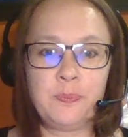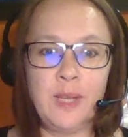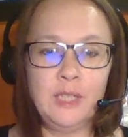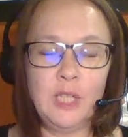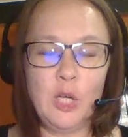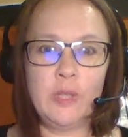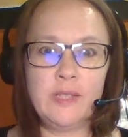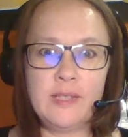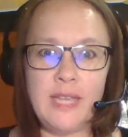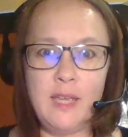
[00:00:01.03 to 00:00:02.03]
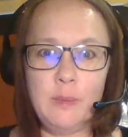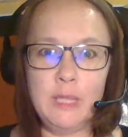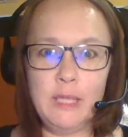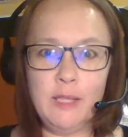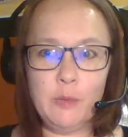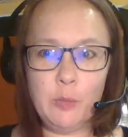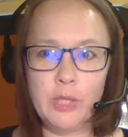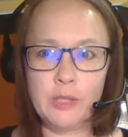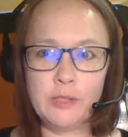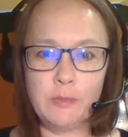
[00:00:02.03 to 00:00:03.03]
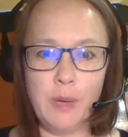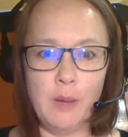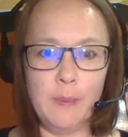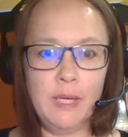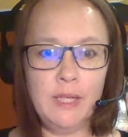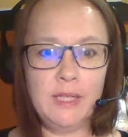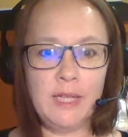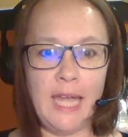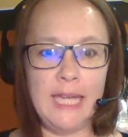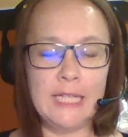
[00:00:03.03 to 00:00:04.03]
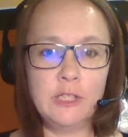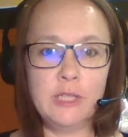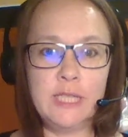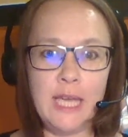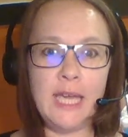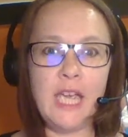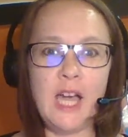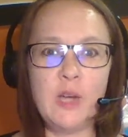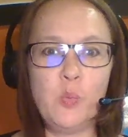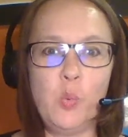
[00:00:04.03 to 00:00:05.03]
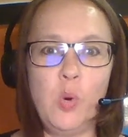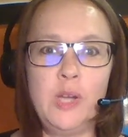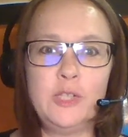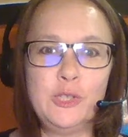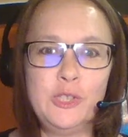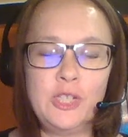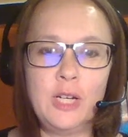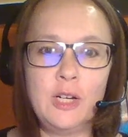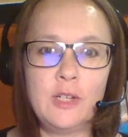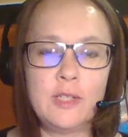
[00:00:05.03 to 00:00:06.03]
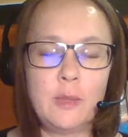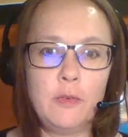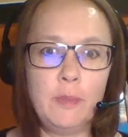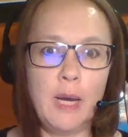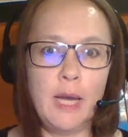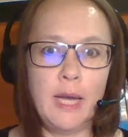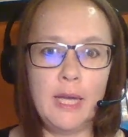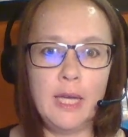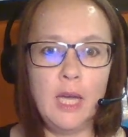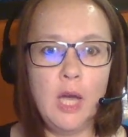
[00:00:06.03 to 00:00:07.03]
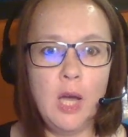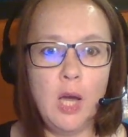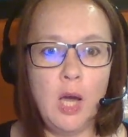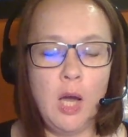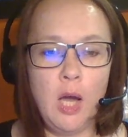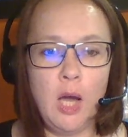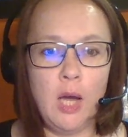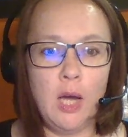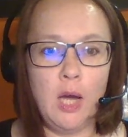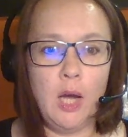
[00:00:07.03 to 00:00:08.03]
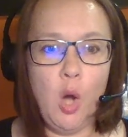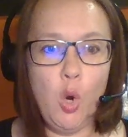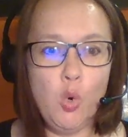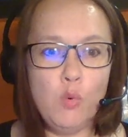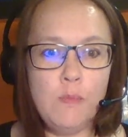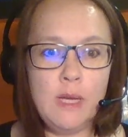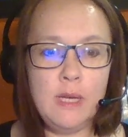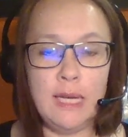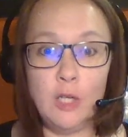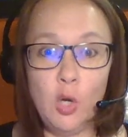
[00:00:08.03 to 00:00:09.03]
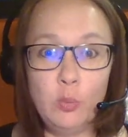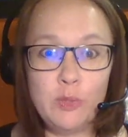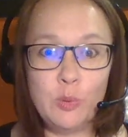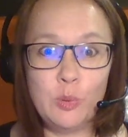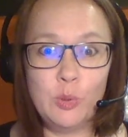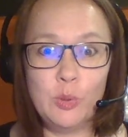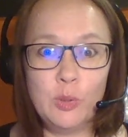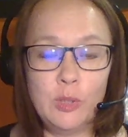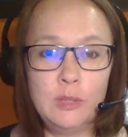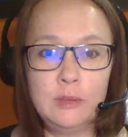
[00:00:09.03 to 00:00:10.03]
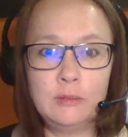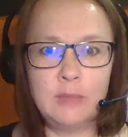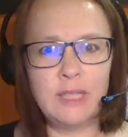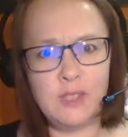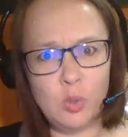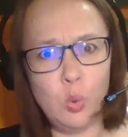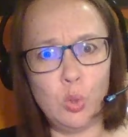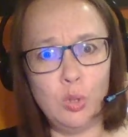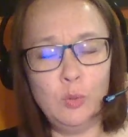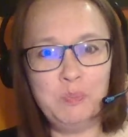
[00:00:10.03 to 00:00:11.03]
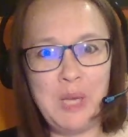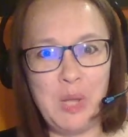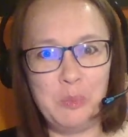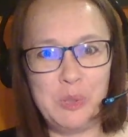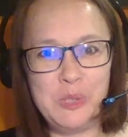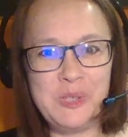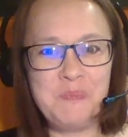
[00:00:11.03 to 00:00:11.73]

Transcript: Hello, this is Amy Lee, the Productive Mama, and today I want to share some of my home and homeschool and school helpers,